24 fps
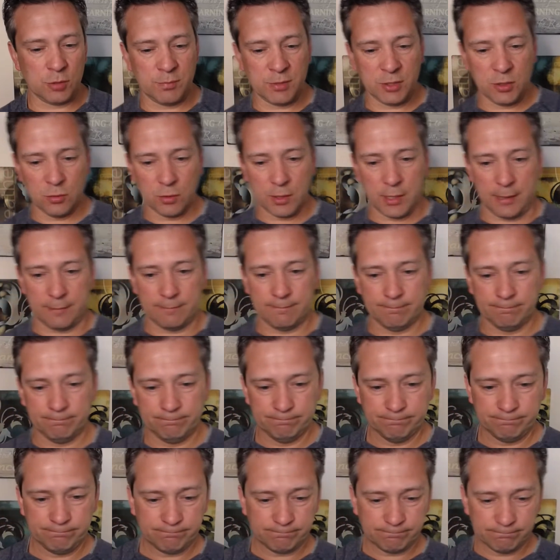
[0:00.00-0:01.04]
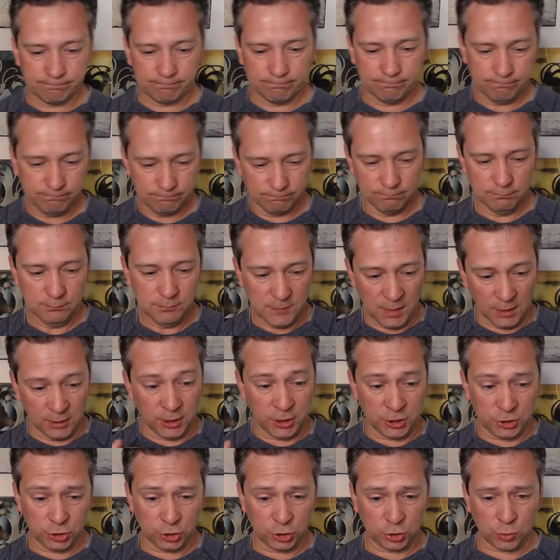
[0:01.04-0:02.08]
be okay,
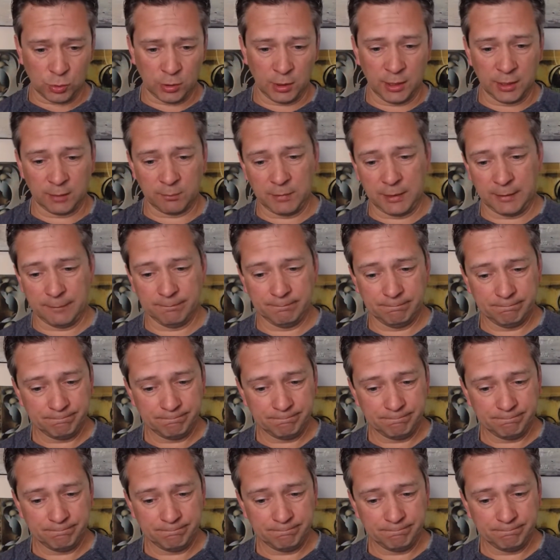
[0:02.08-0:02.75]
unless you're short like me.